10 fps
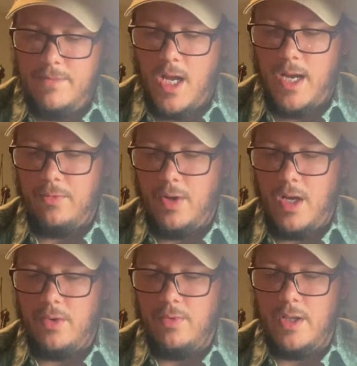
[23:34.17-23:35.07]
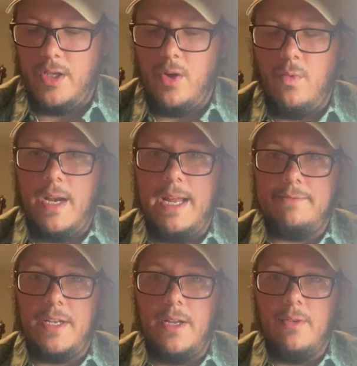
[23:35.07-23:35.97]
I really don't want to have
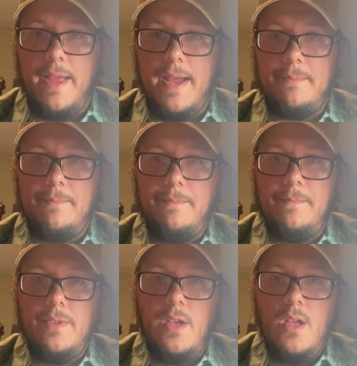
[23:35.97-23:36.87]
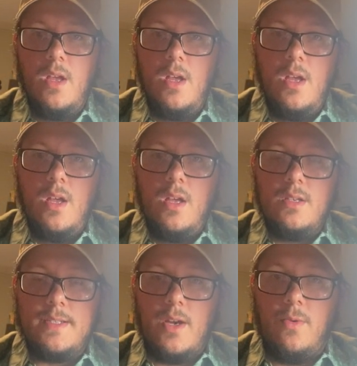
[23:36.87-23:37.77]
to hear that.
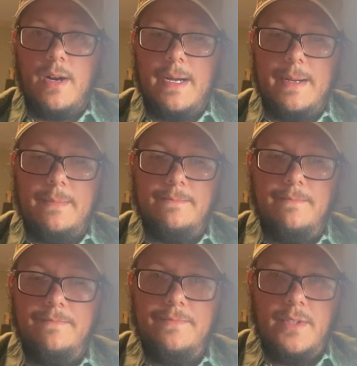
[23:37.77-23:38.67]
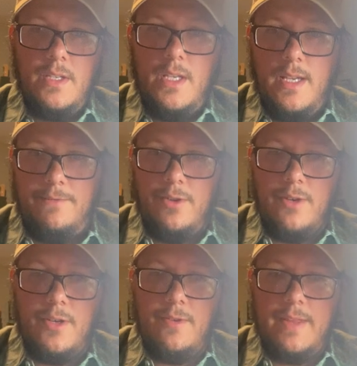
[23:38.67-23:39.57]
So if you're
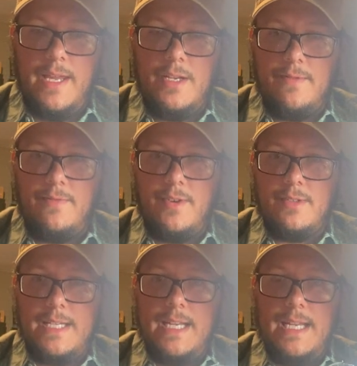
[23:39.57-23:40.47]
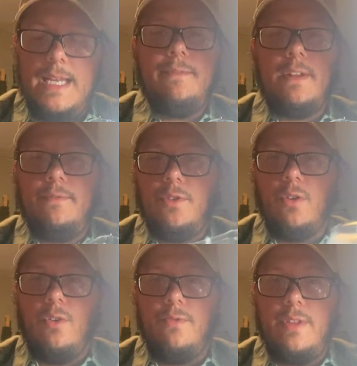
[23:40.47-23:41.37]
under the age of 13, even if you're
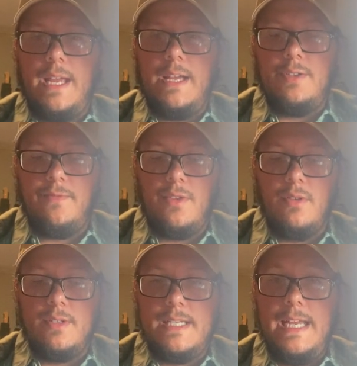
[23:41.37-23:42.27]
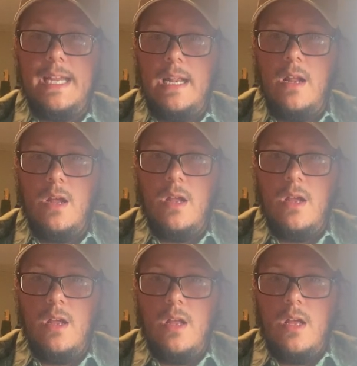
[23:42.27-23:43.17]
over the age of 13,
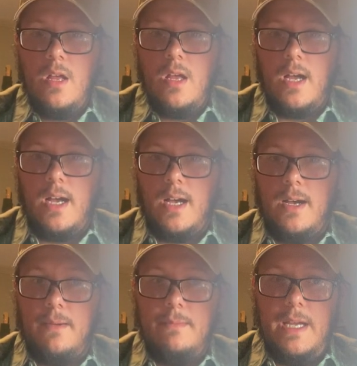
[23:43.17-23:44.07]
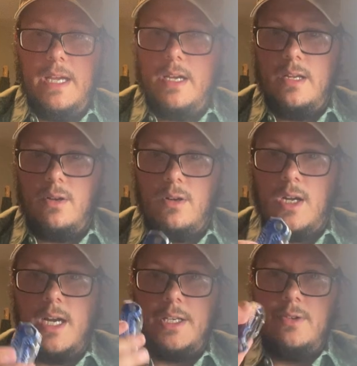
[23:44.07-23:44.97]
and are
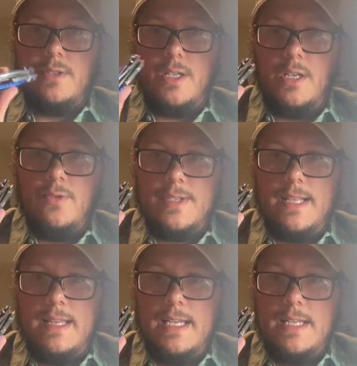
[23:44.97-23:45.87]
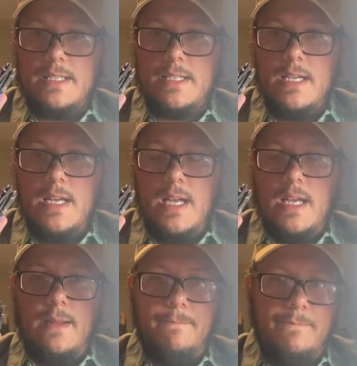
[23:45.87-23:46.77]
not used to using these,
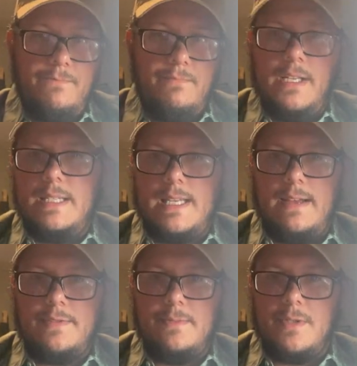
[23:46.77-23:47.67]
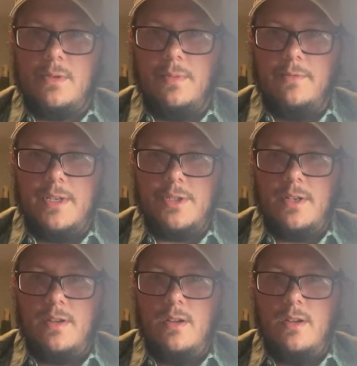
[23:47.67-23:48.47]
please have some supervision.